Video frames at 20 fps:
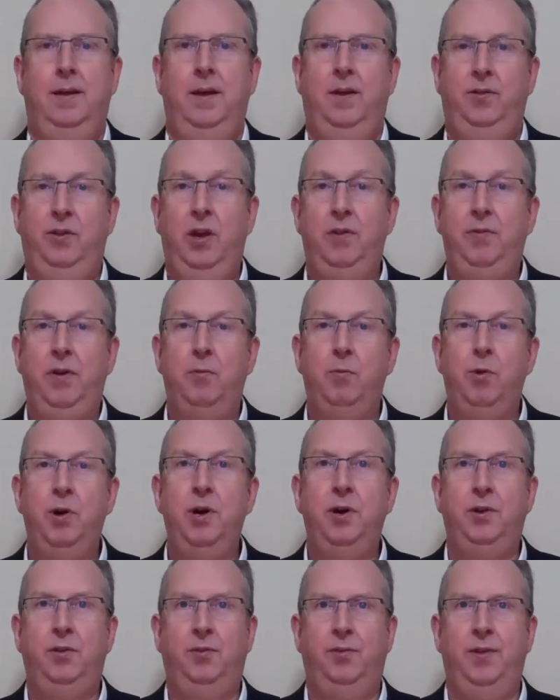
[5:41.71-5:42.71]
So if it
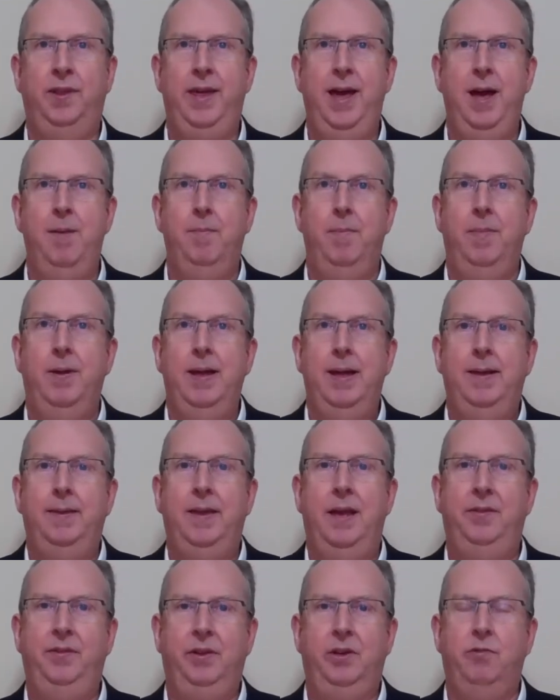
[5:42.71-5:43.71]
works for them,
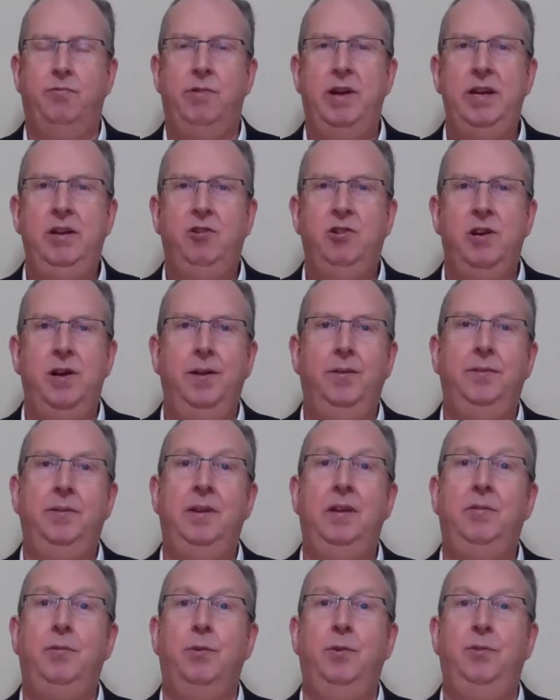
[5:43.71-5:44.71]
there's a great chance
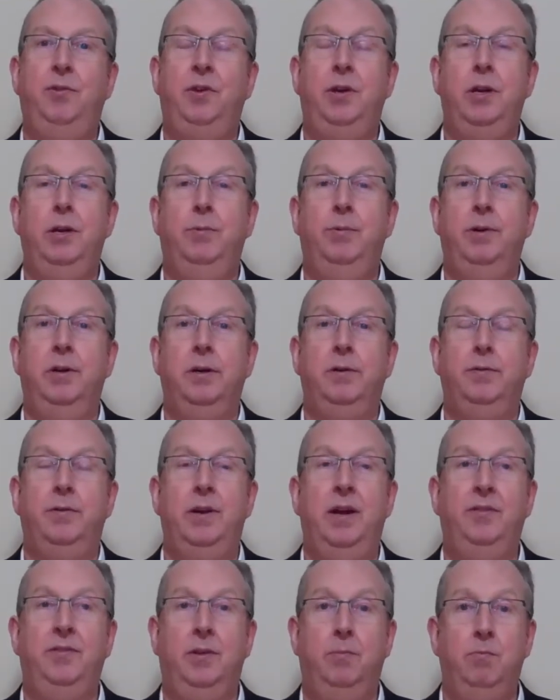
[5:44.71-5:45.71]
that it's also going to work
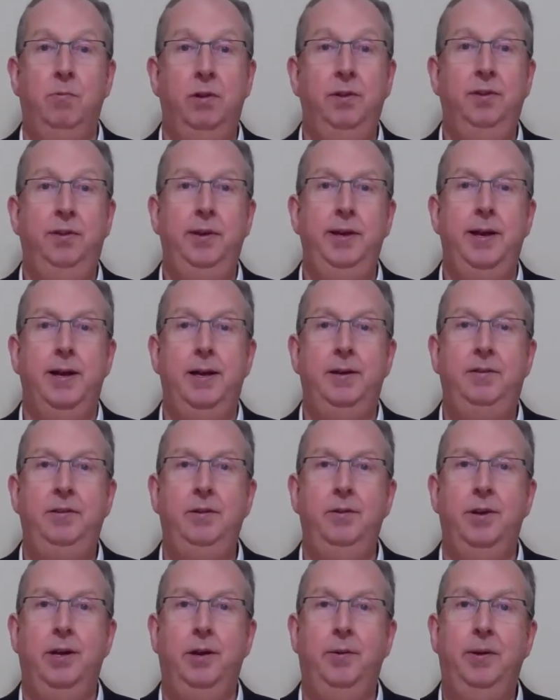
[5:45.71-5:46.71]
for us. And one thing I
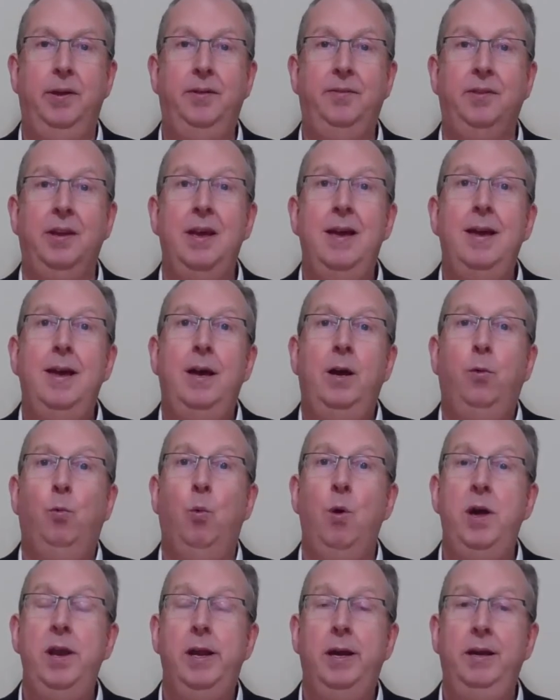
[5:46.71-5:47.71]
do know is
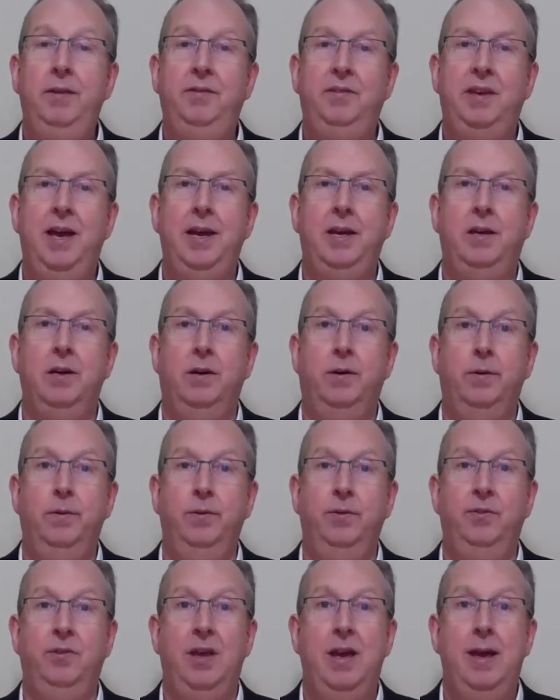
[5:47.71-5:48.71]
when I set
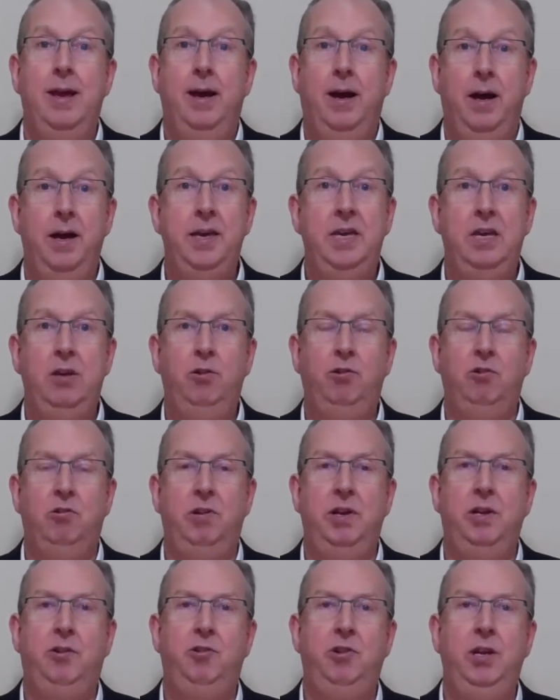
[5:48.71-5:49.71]
goals, I
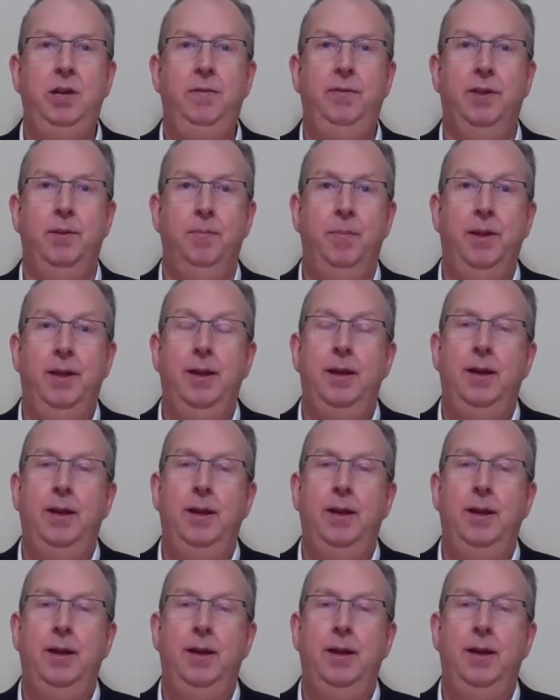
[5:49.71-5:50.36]
usually achieve them.